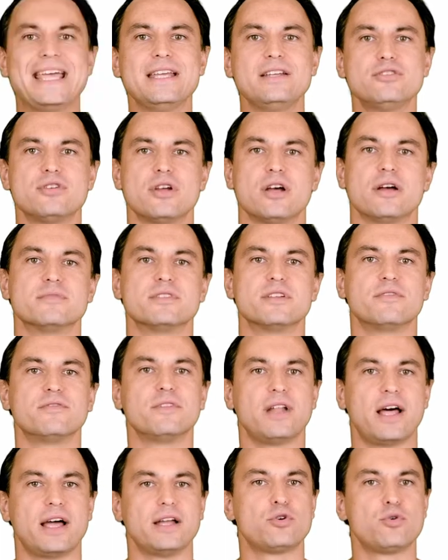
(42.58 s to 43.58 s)
in terms of
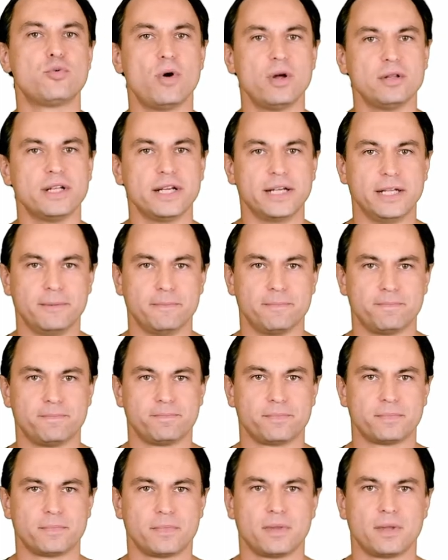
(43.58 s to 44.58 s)
light quality.
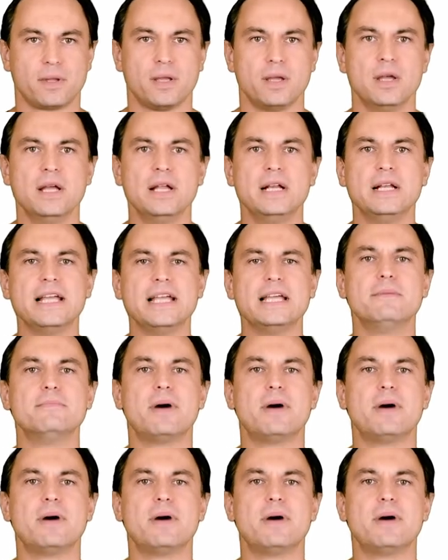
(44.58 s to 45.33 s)
In